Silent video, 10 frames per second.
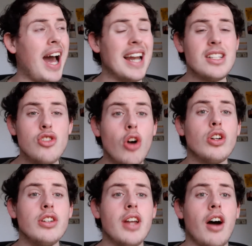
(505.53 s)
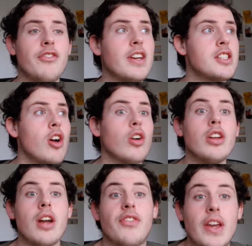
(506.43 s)
And it's not good enough. It's not
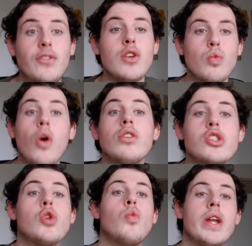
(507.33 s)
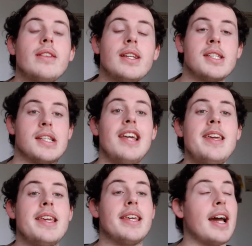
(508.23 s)
good enough if you want to win this
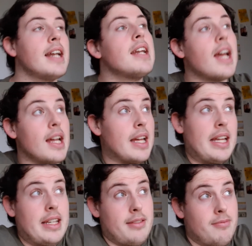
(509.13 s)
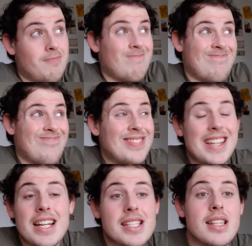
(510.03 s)
league. And
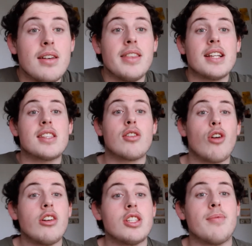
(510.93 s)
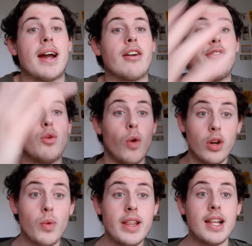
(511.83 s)
that's the crux of the matter. If you
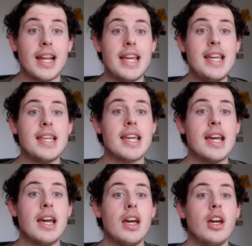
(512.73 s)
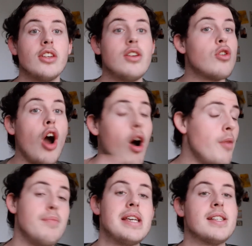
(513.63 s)
want to win the league, you
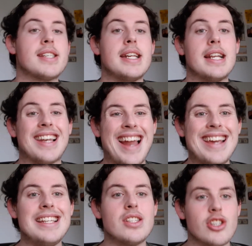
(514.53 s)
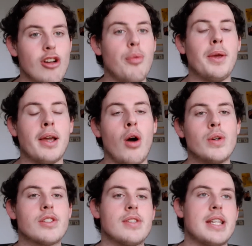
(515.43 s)
can't be conceded late, sloppy
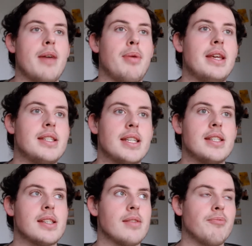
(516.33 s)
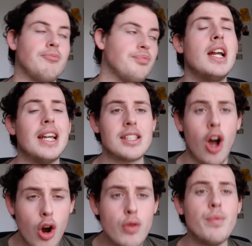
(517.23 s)
goals from set pieces. Let's
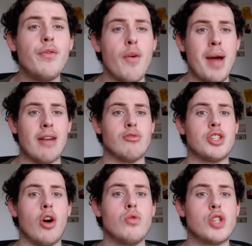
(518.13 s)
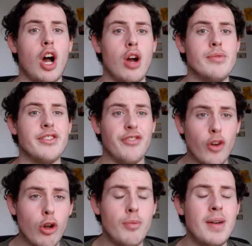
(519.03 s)
hope for better results at home to
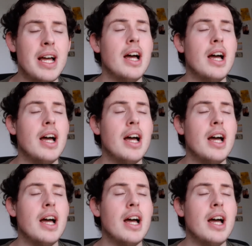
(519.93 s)
Fulham.